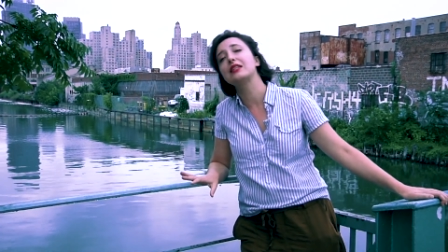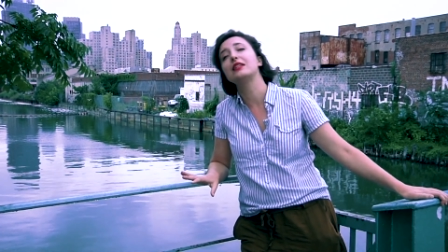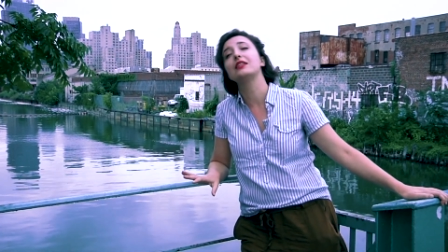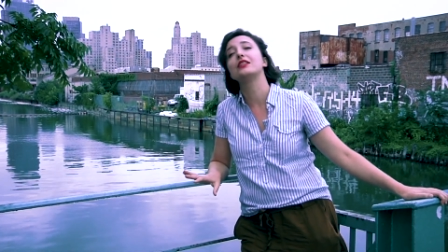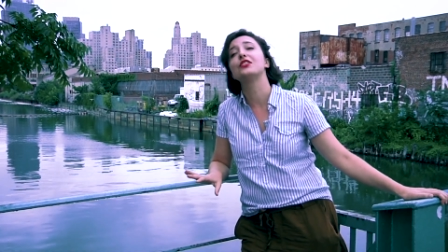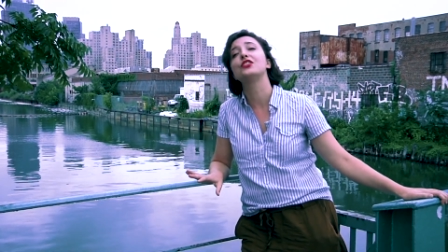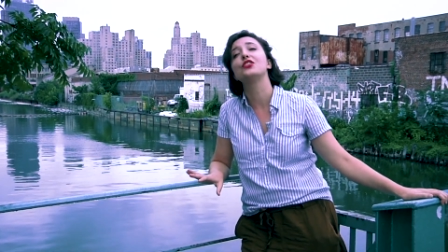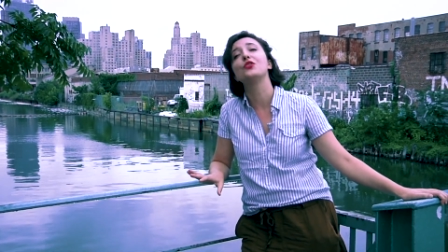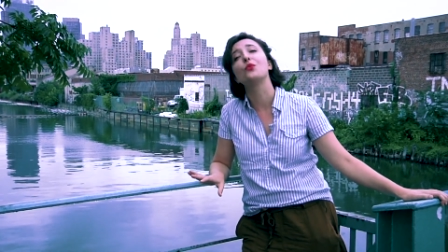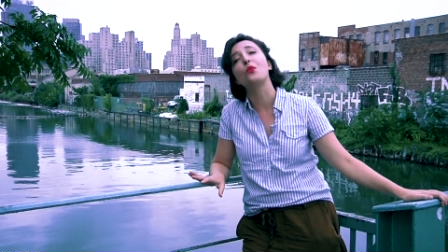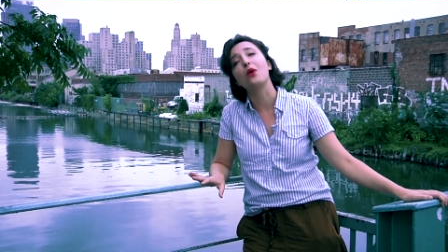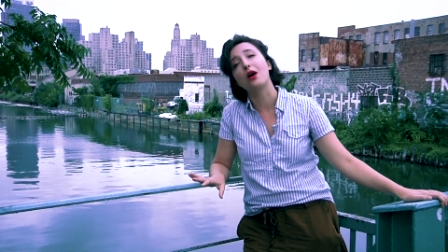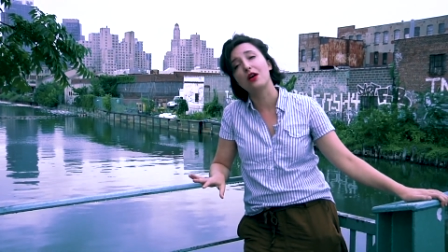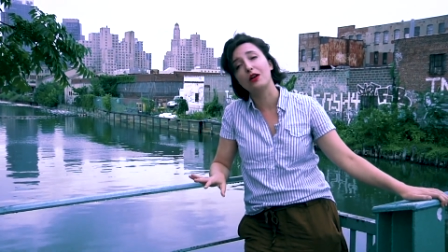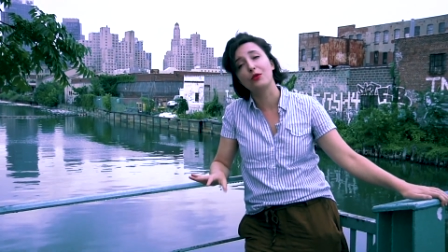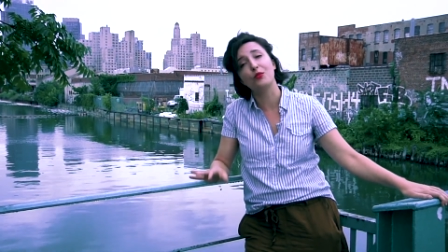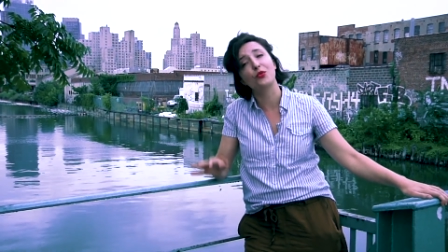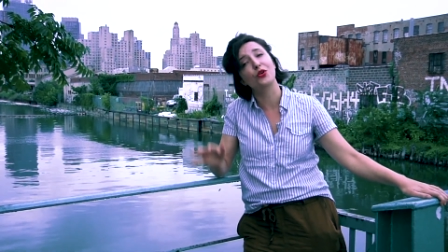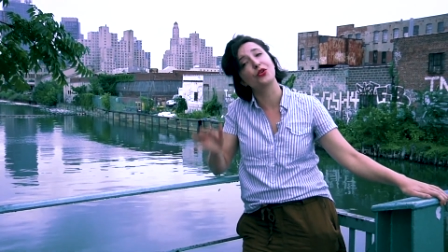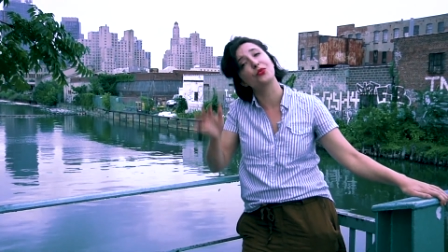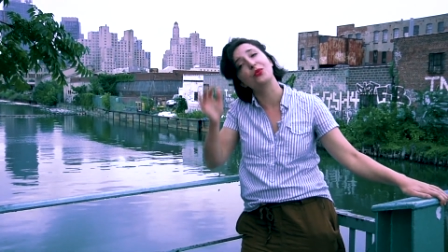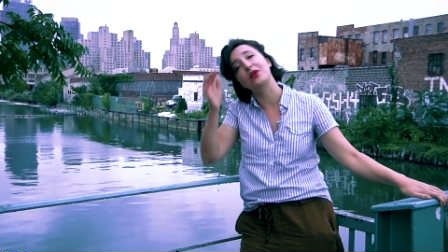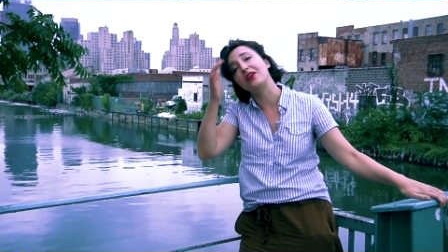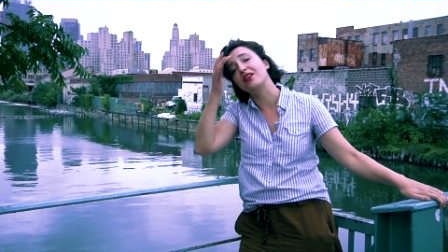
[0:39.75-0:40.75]
that lets you
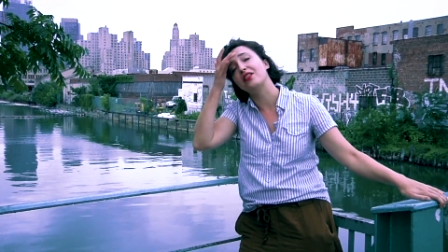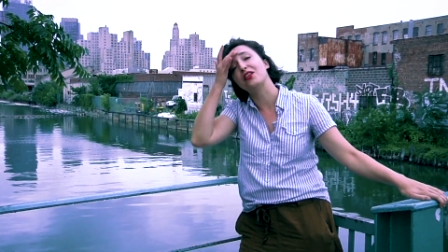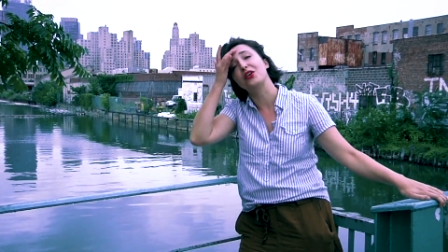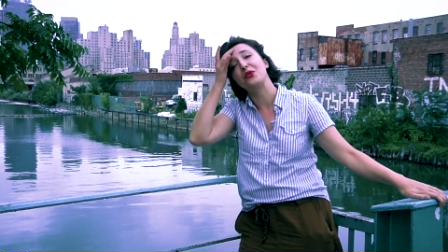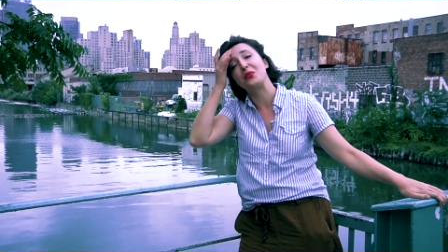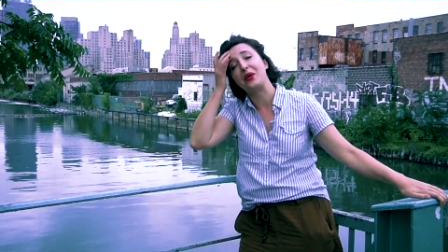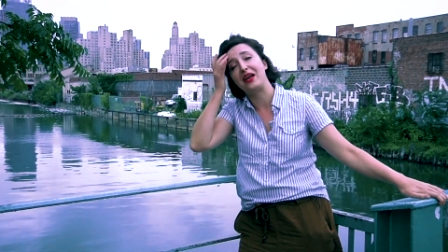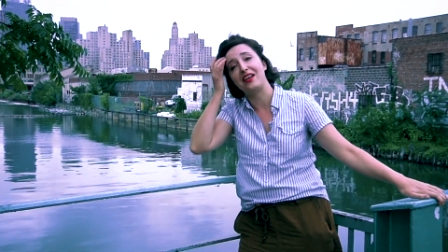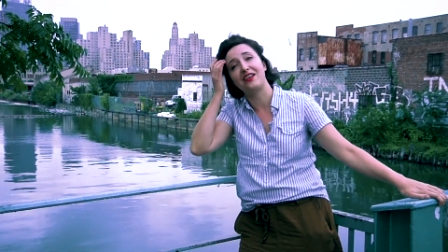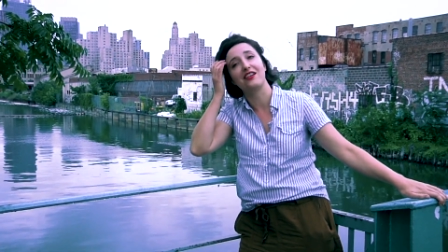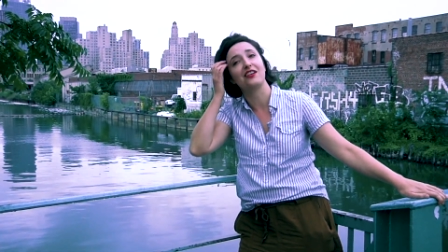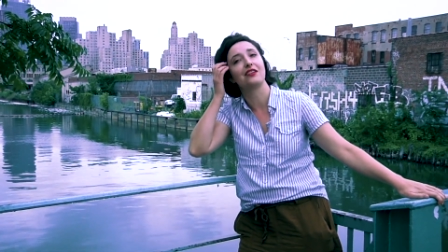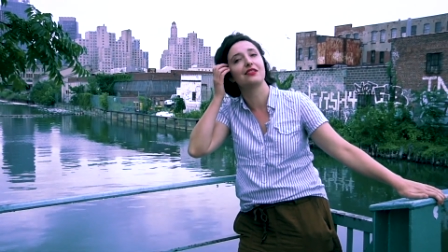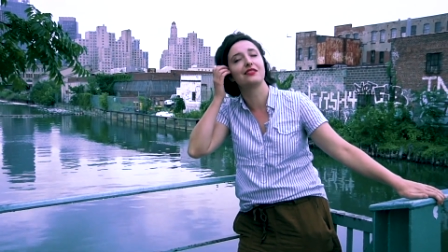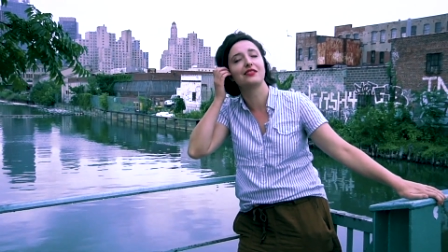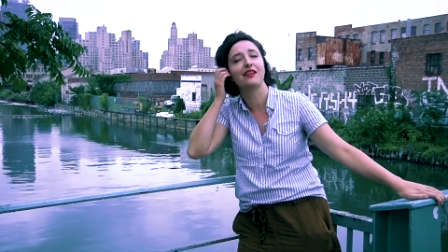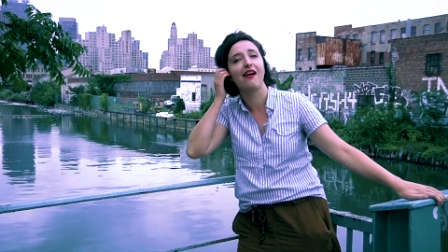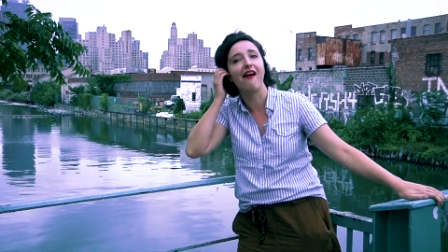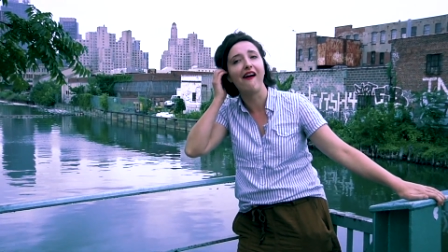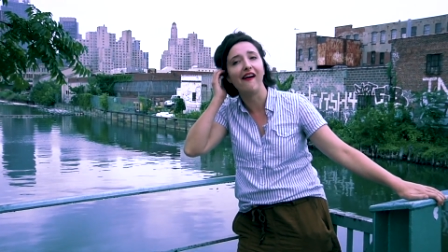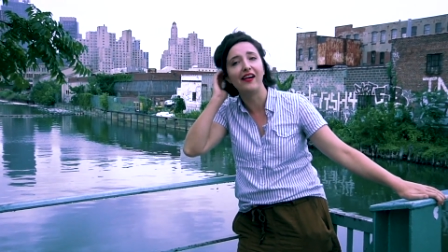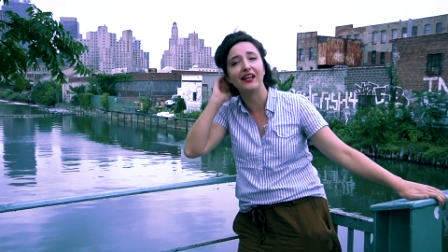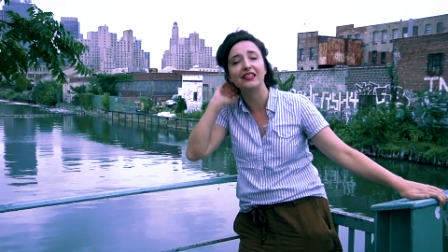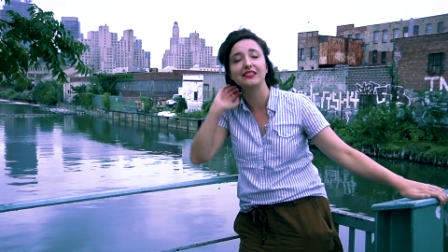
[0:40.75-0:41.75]
waterboard one of their
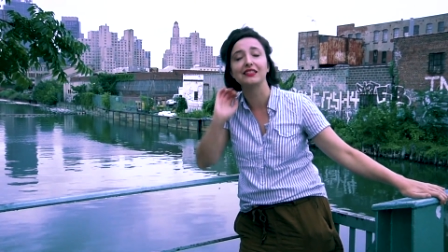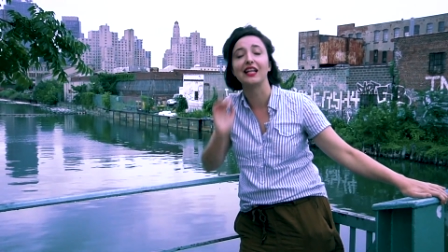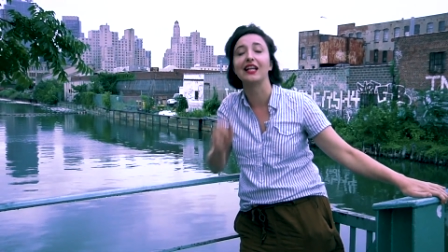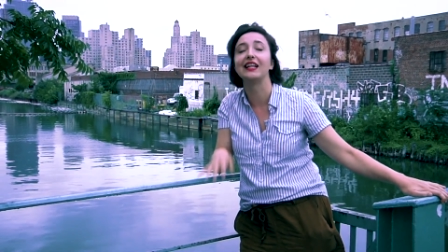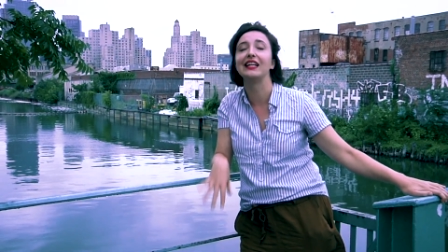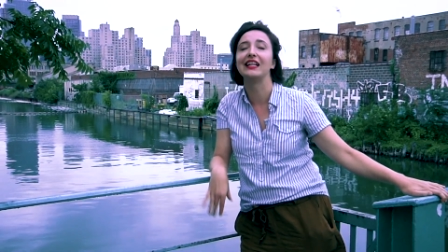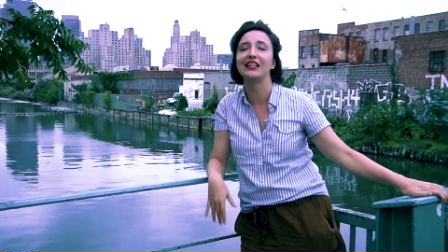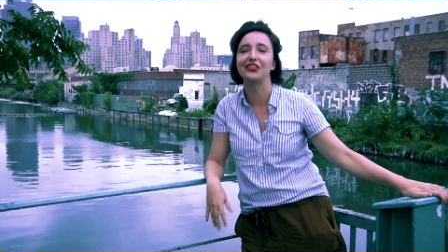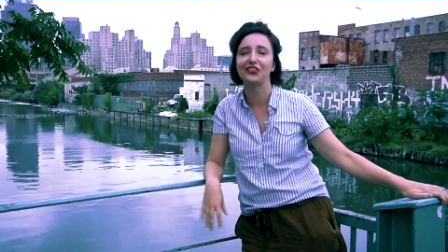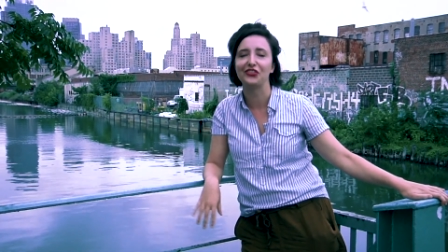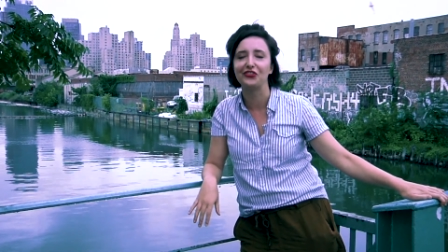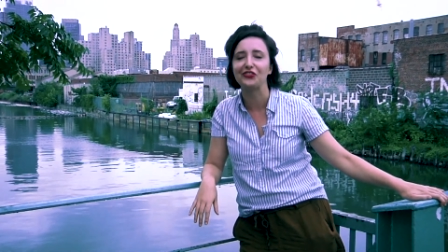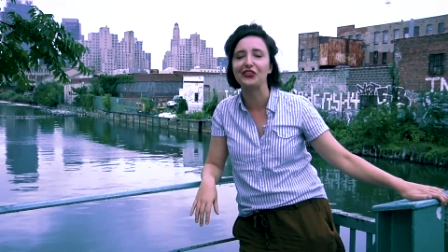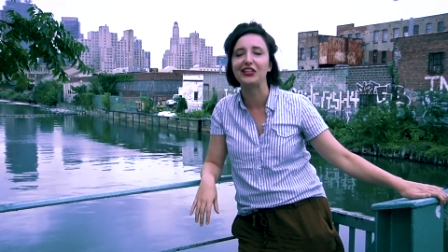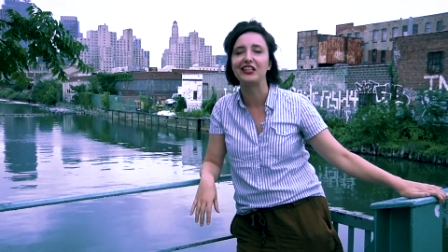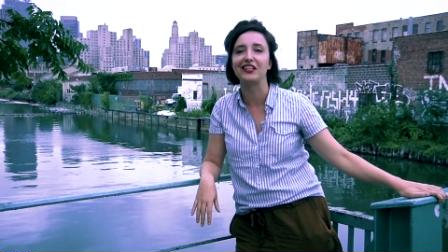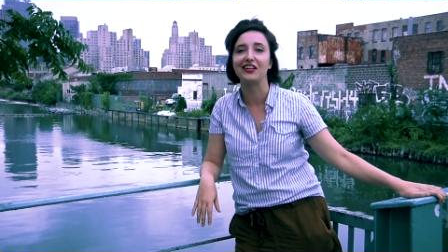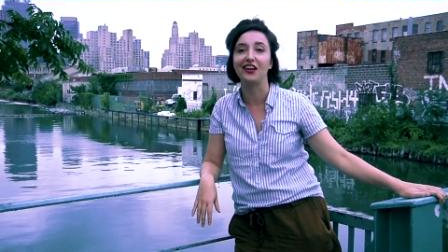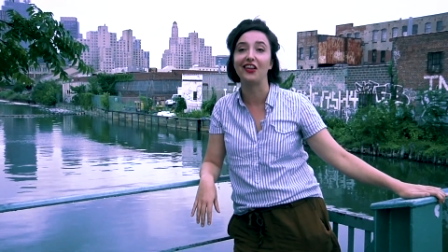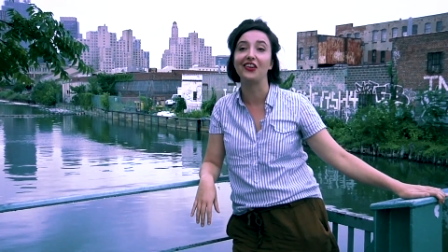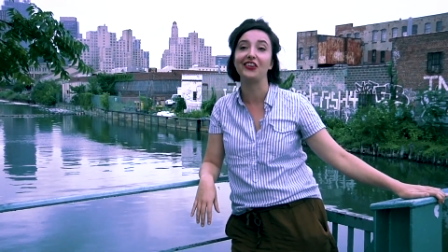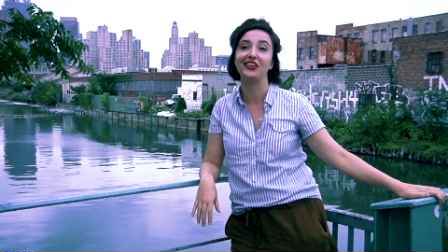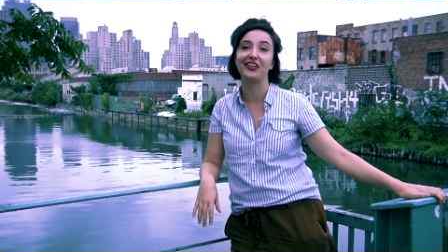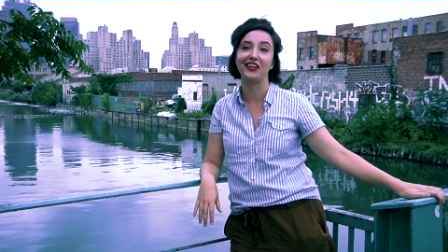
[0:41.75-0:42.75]
waiters and like
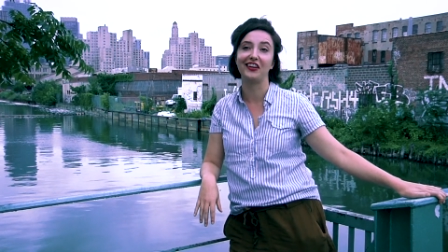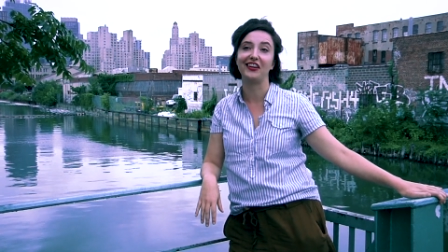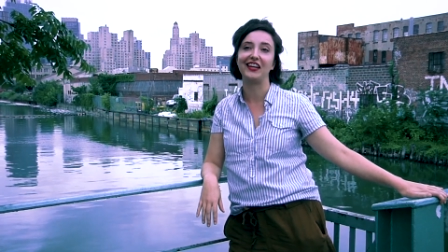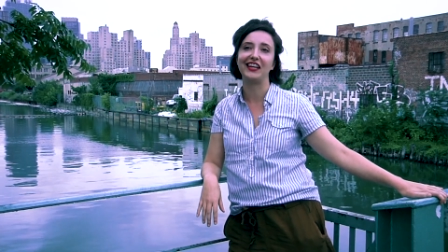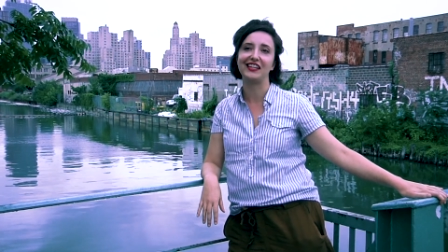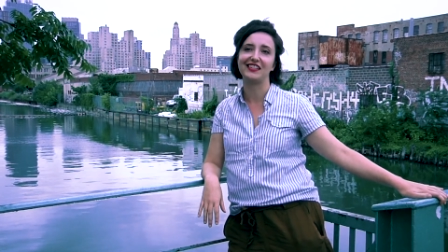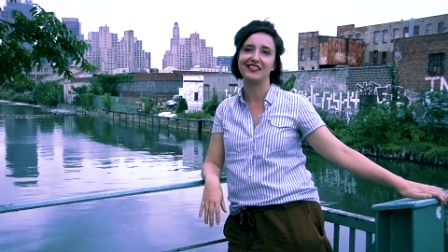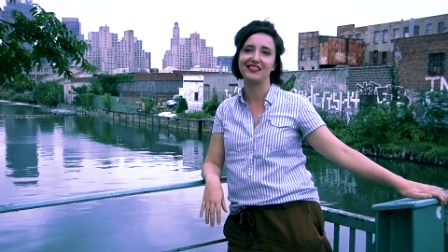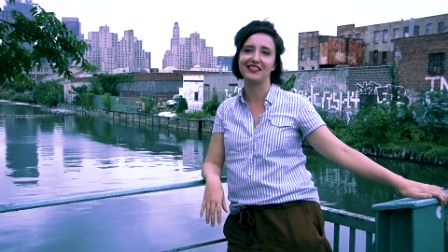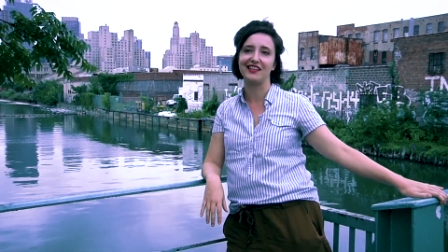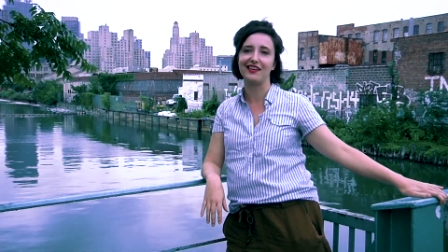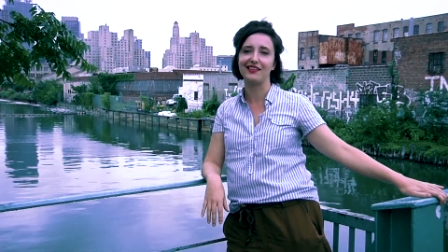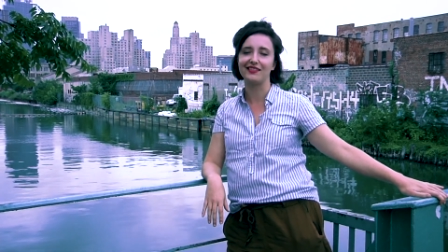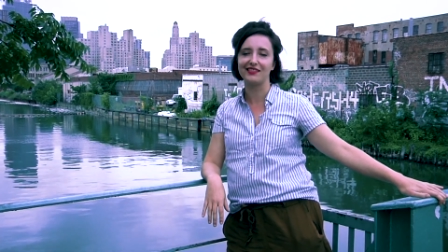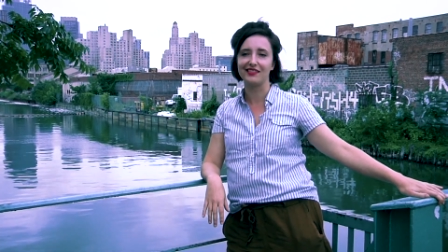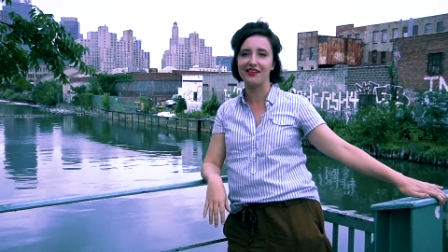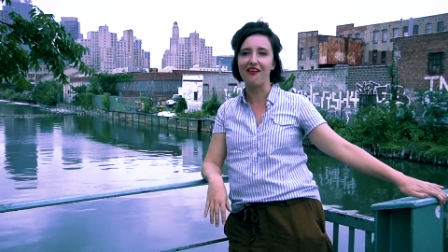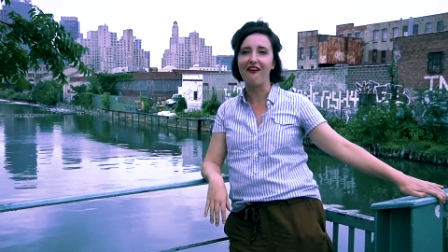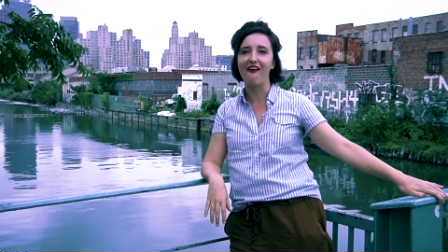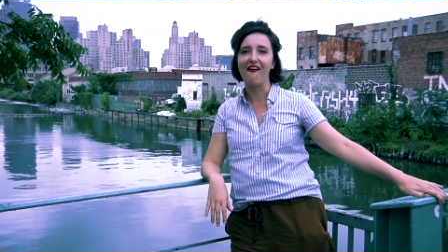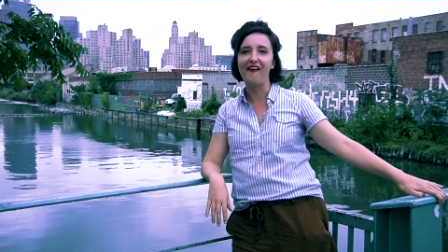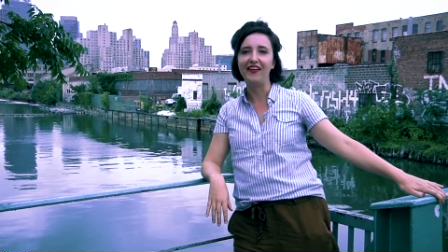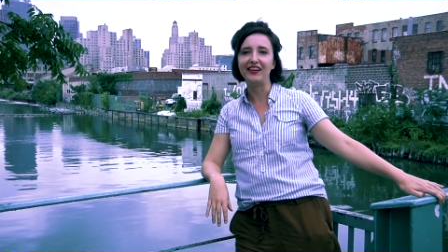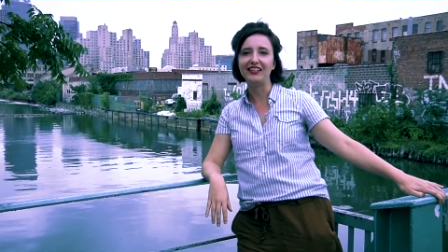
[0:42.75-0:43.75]
$3 Narragansetts.